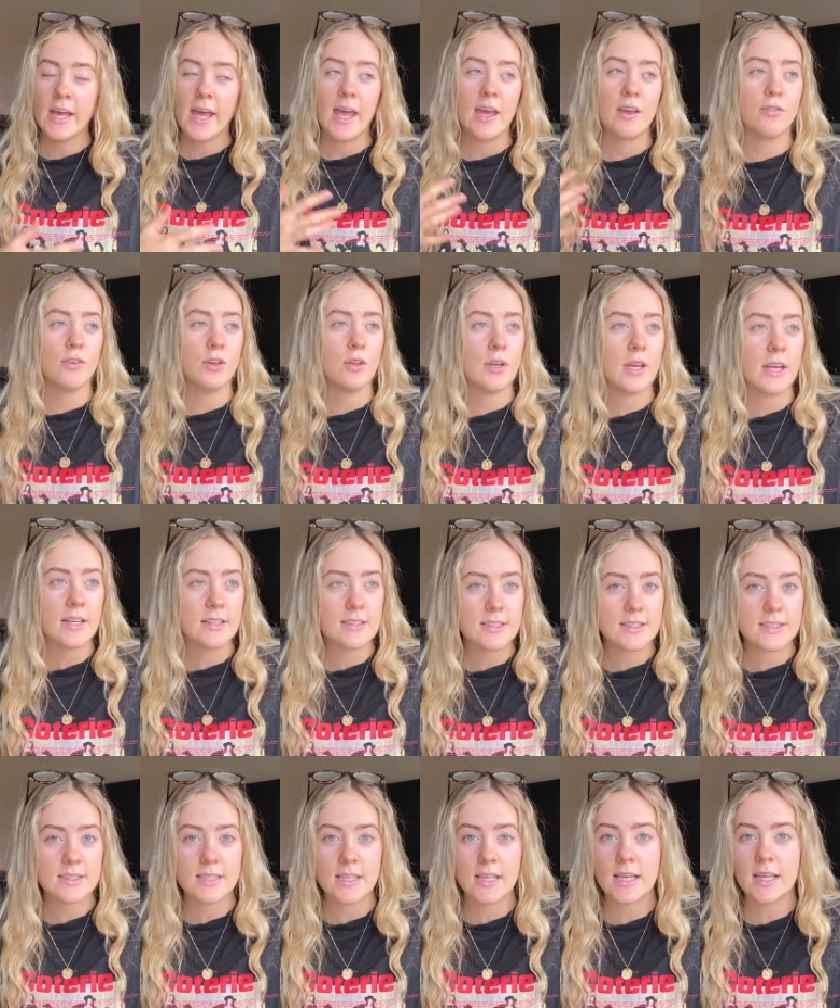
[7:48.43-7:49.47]
If you need
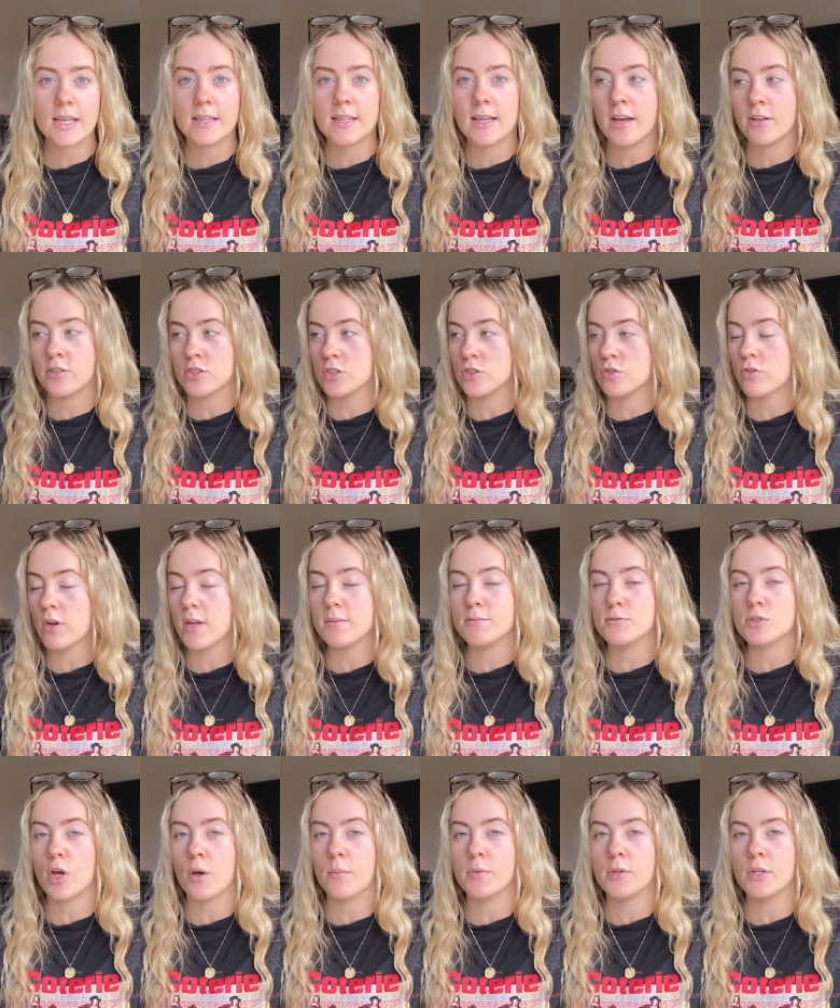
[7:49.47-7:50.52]
to see that dream
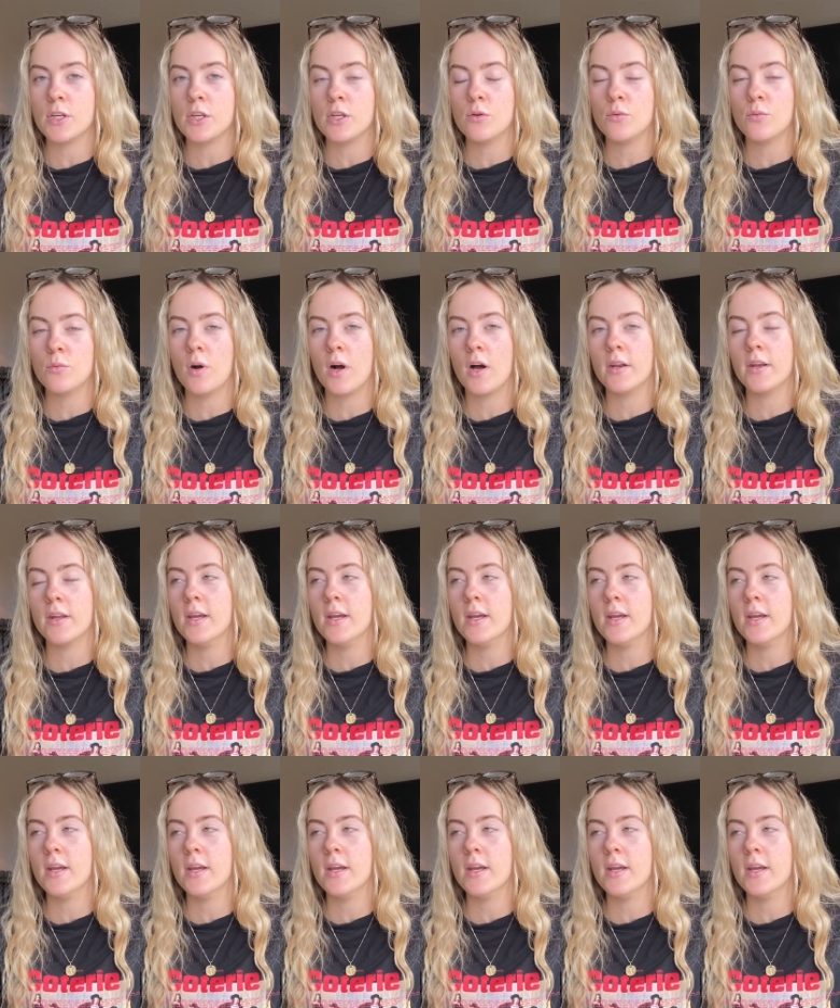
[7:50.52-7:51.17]
job that you want